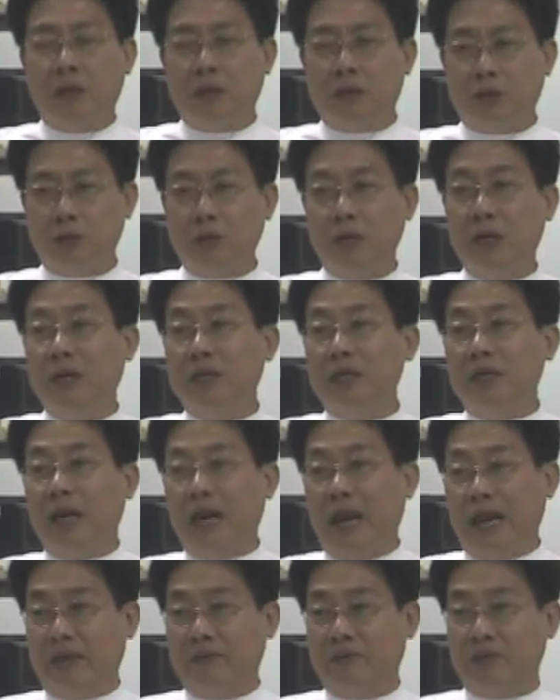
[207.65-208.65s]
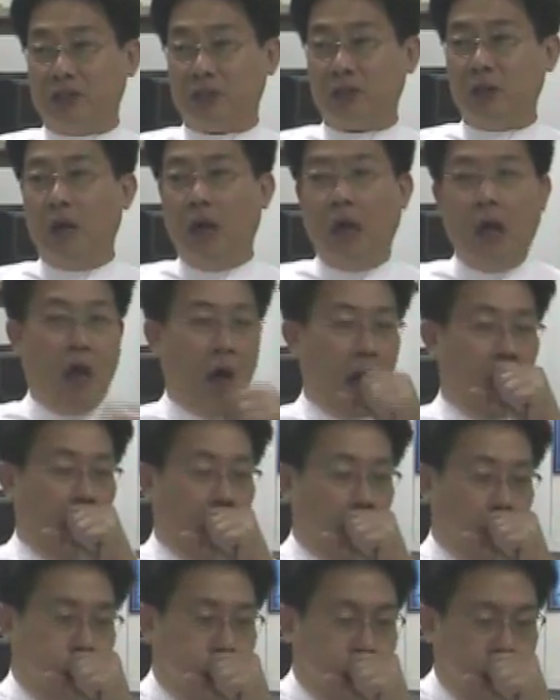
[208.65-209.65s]
to learn the language,
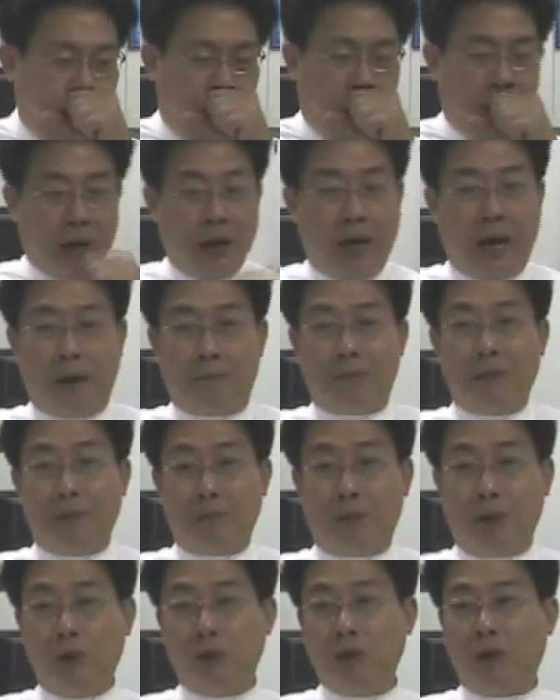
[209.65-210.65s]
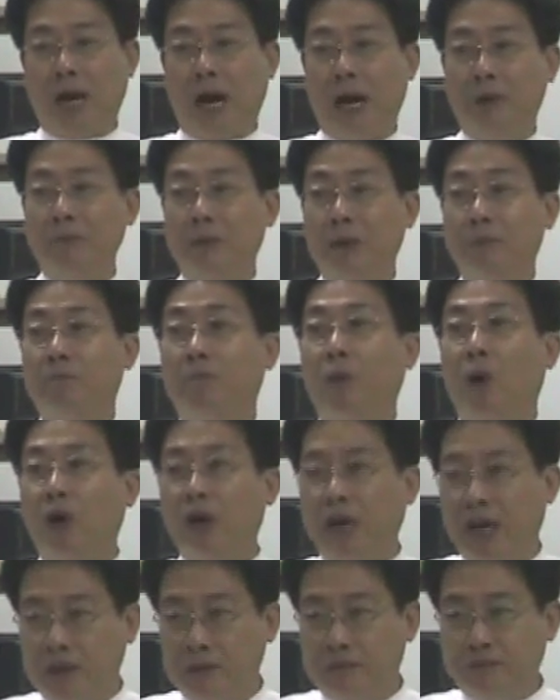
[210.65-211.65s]
are people who can't be
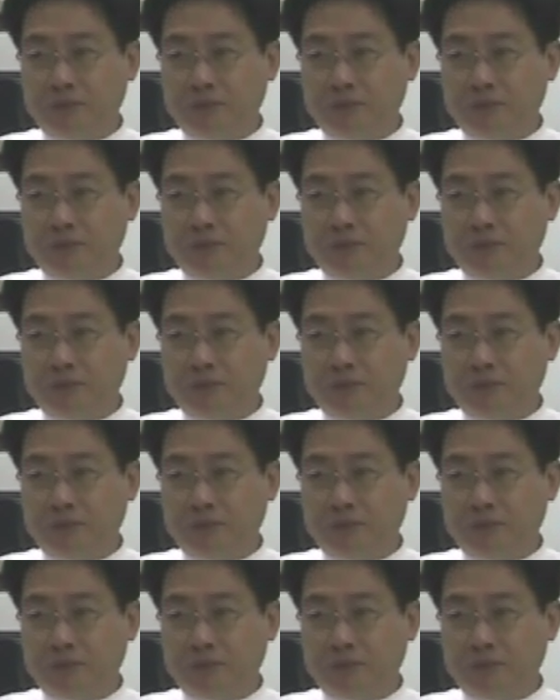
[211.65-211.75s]
bothered.